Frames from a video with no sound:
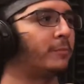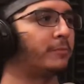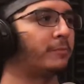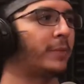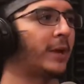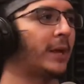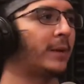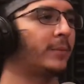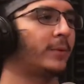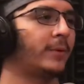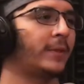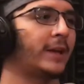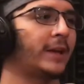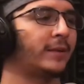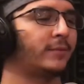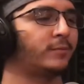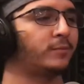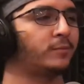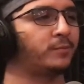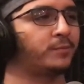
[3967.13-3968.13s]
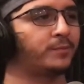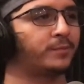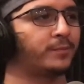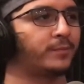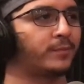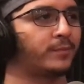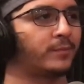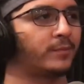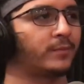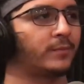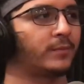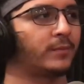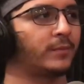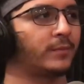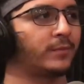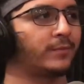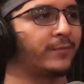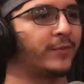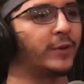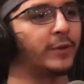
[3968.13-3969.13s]
paper that
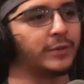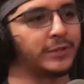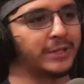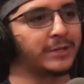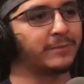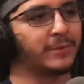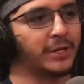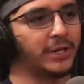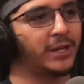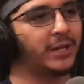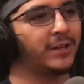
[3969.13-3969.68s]
feels like money.